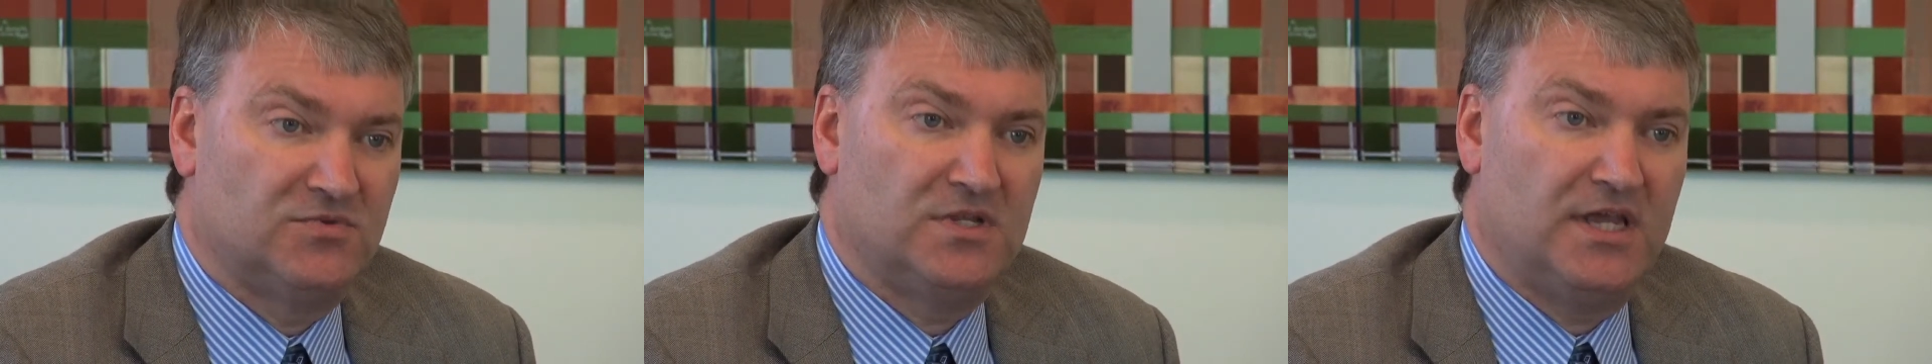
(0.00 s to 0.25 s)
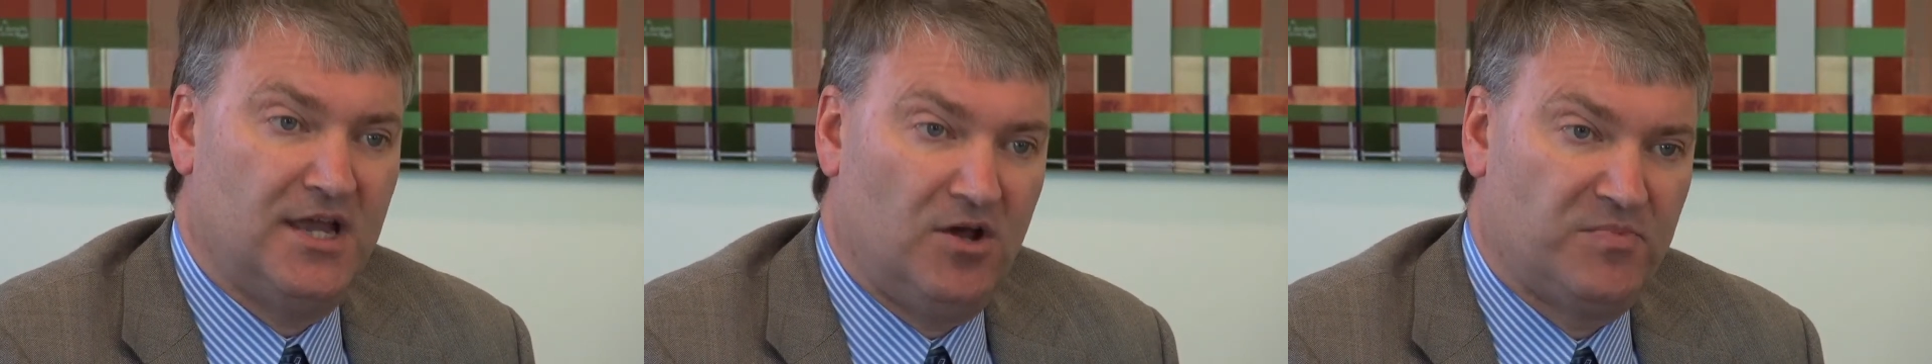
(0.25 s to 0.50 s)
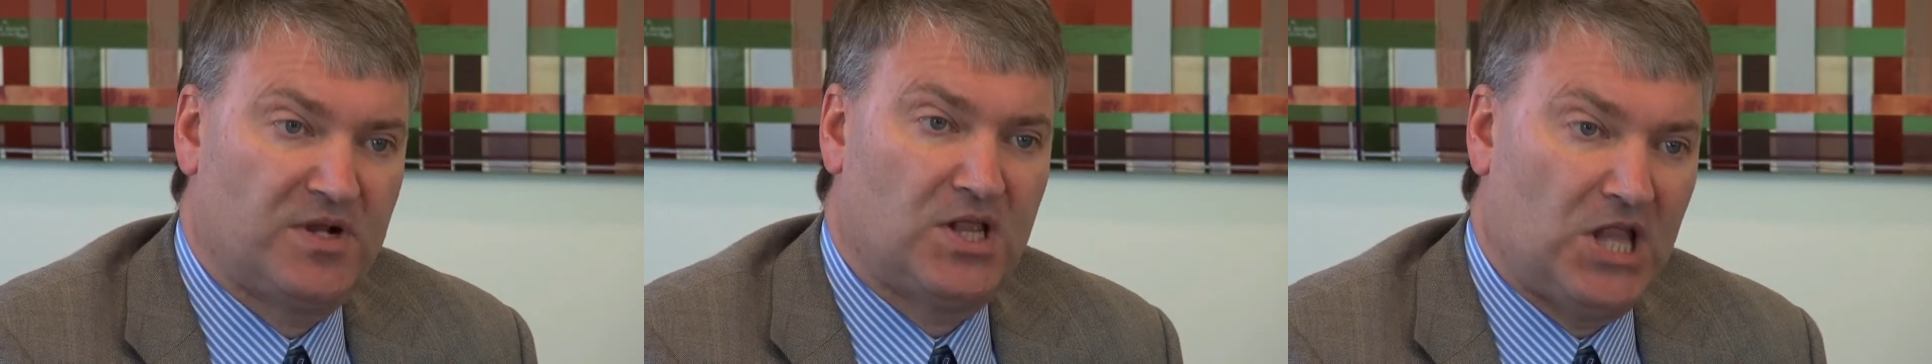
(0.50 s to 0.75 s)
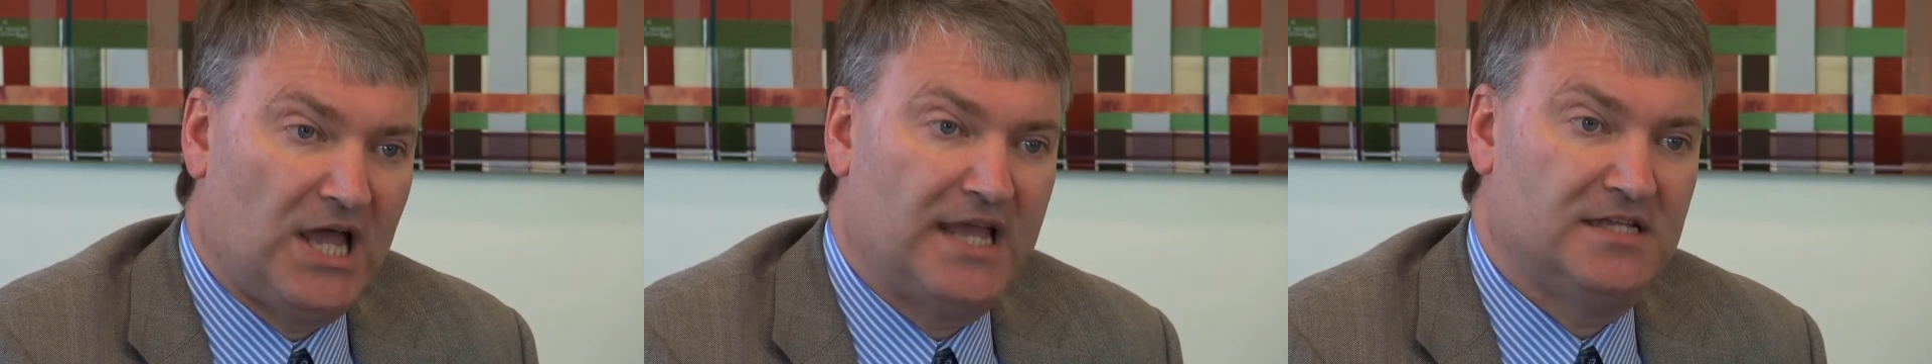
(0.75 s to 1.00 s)
really help
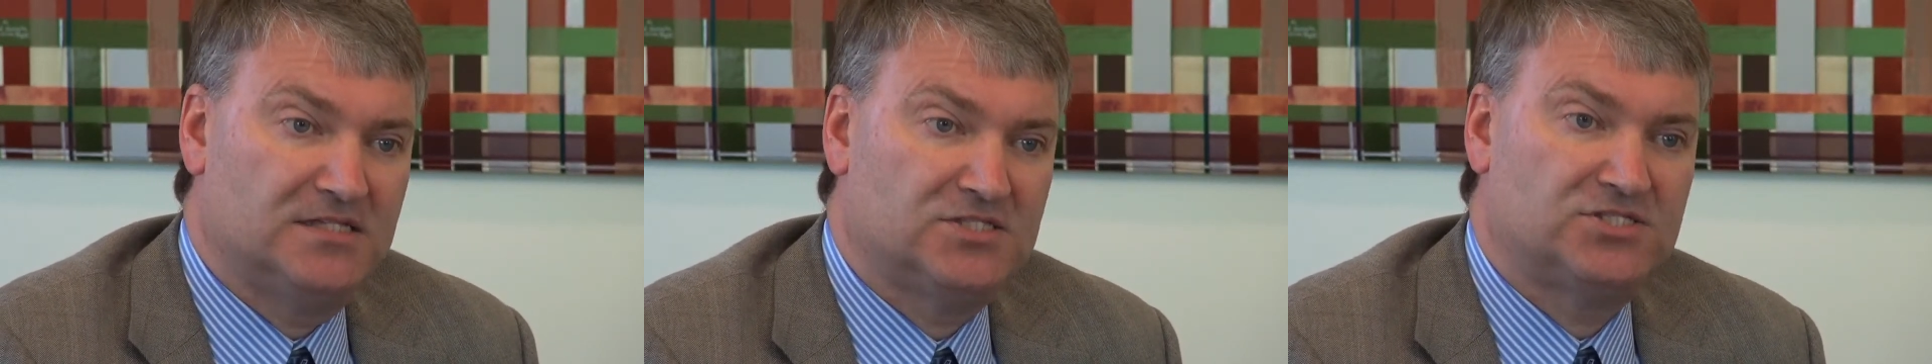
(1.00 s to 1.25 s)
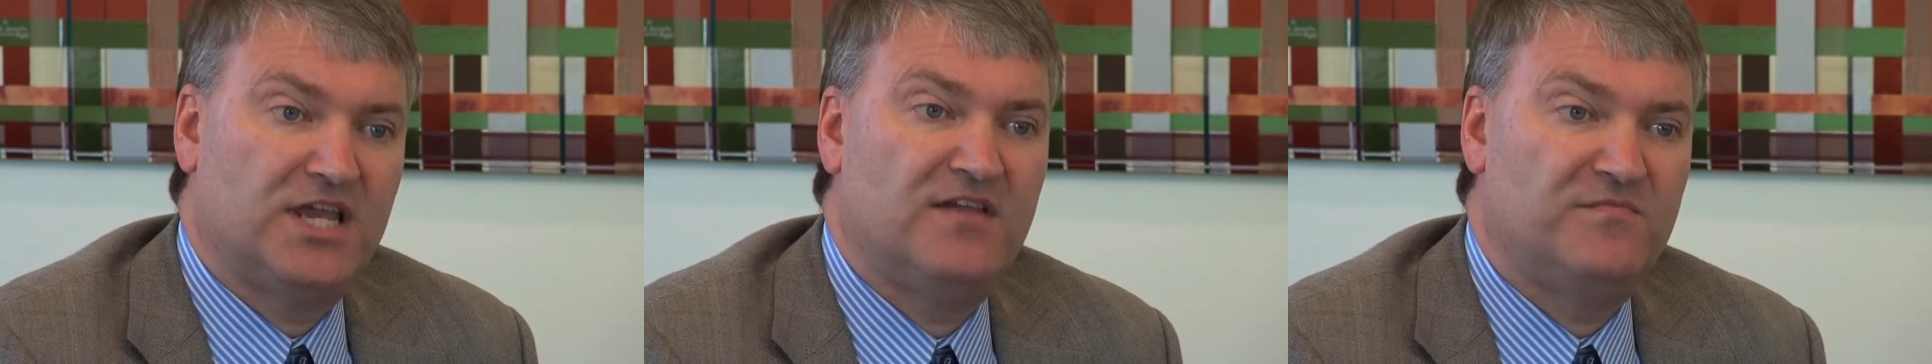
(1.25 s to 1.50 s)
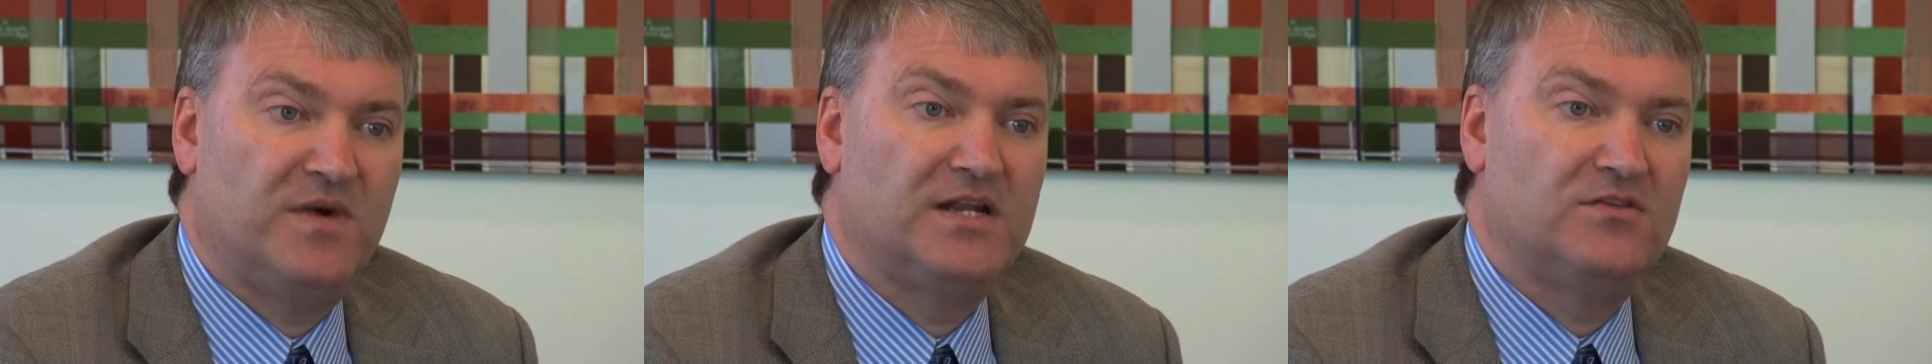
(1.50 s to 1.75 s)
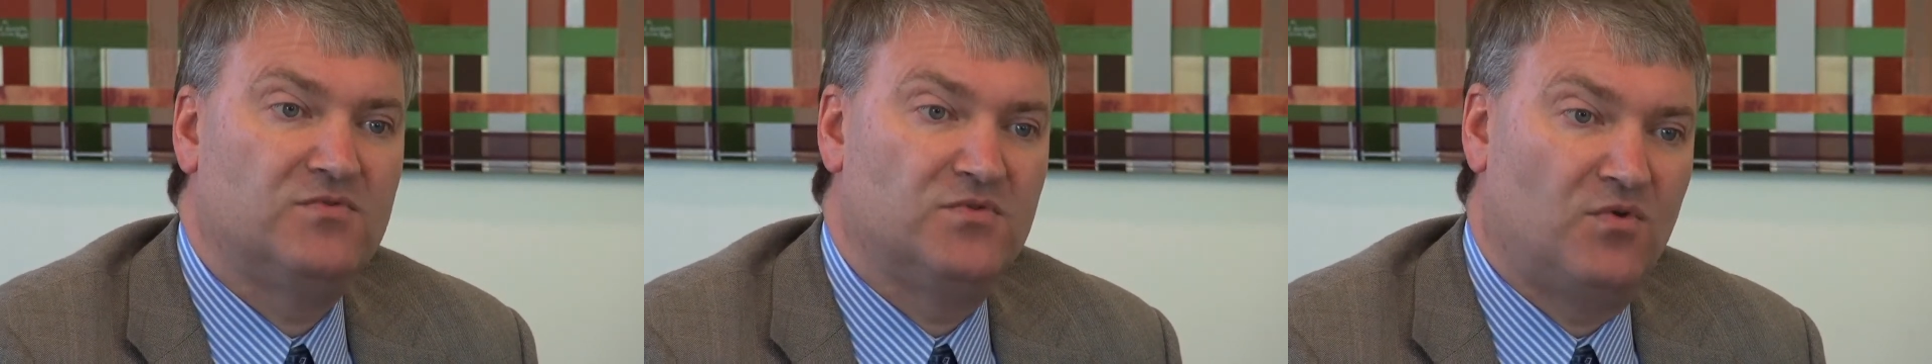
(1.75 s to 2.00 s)
clients save
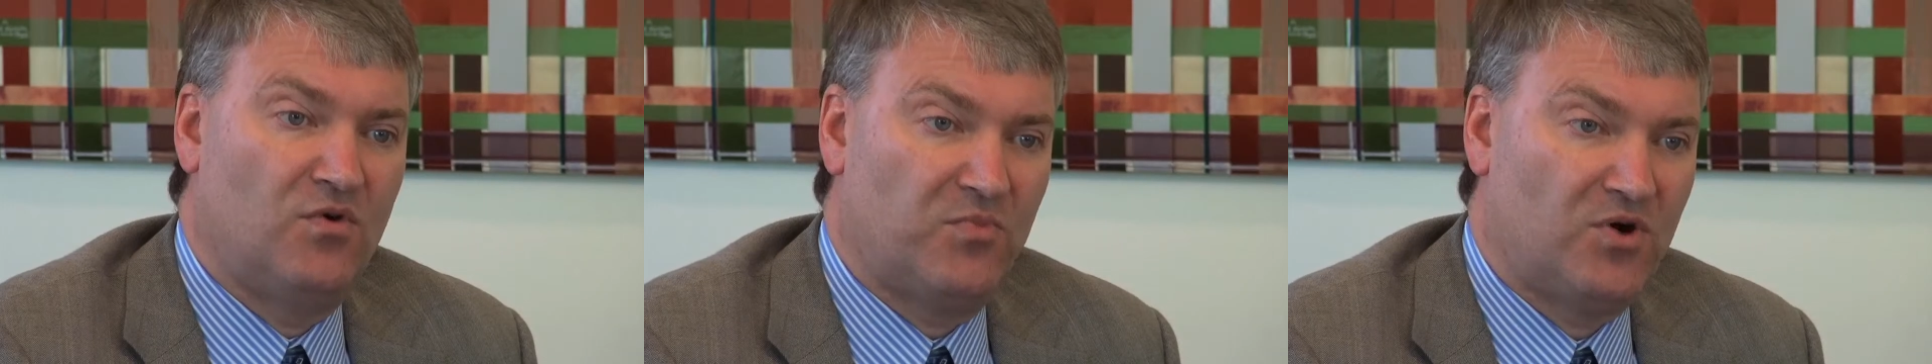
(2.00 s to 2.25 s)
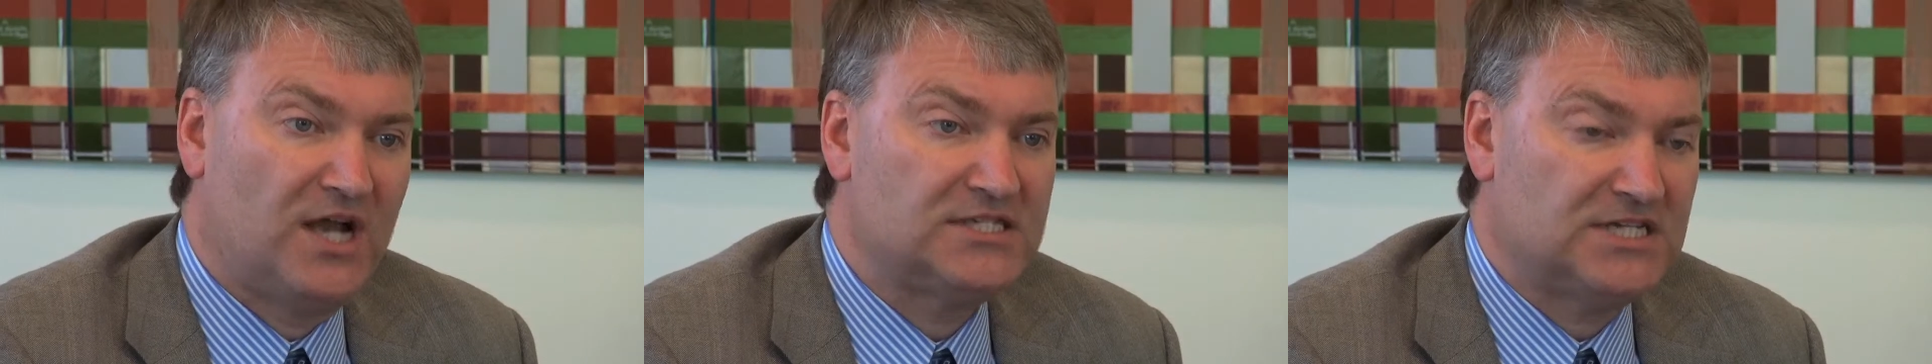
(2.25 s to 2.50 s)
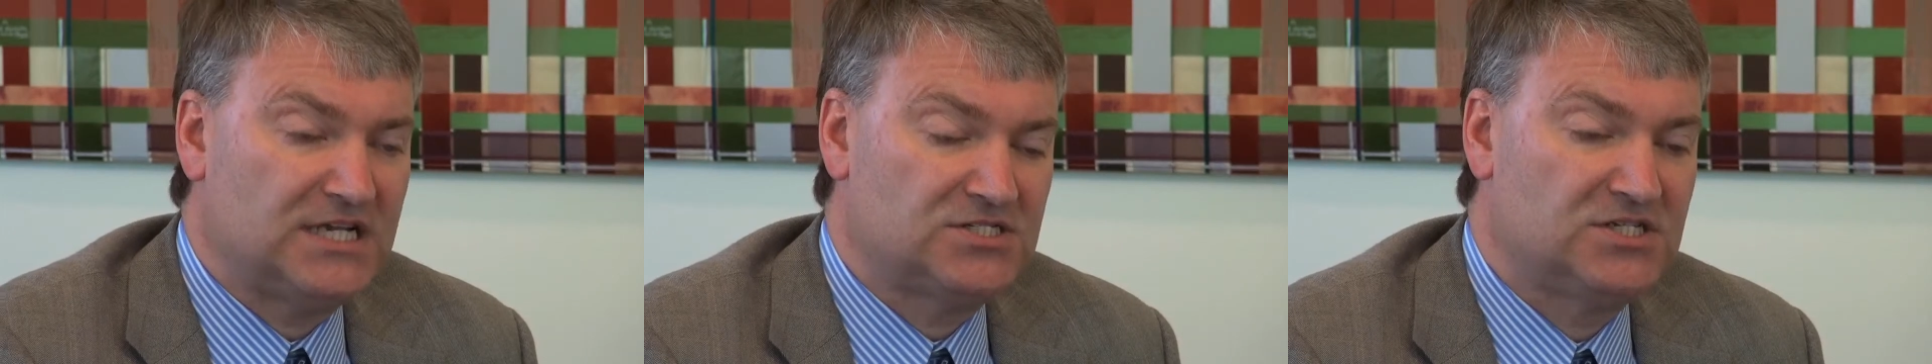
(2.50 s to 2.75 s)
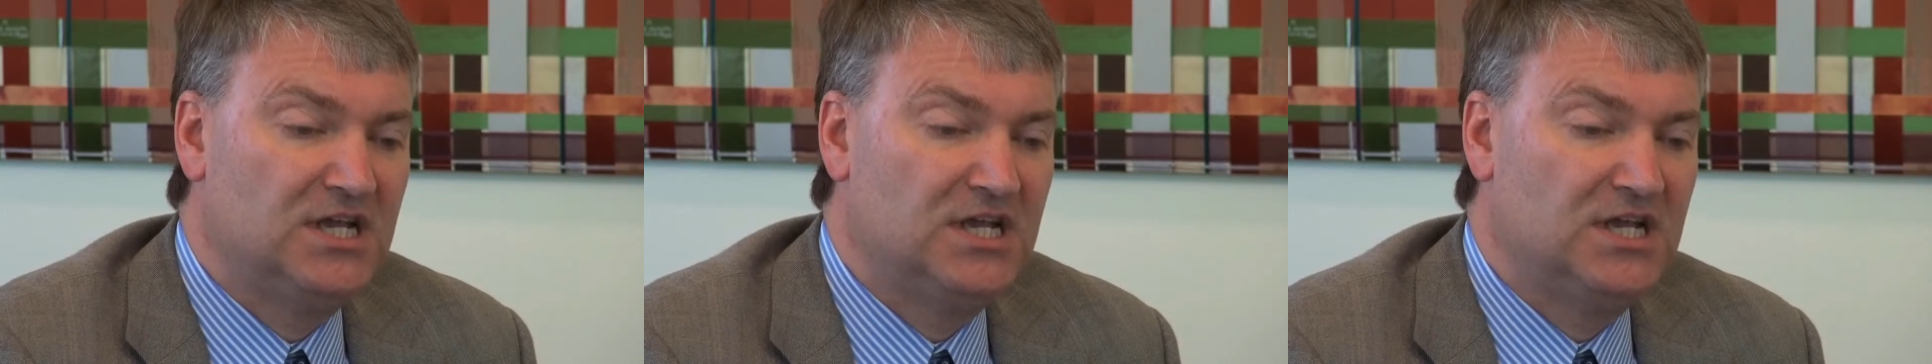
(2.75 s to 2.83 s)
money through the whole process.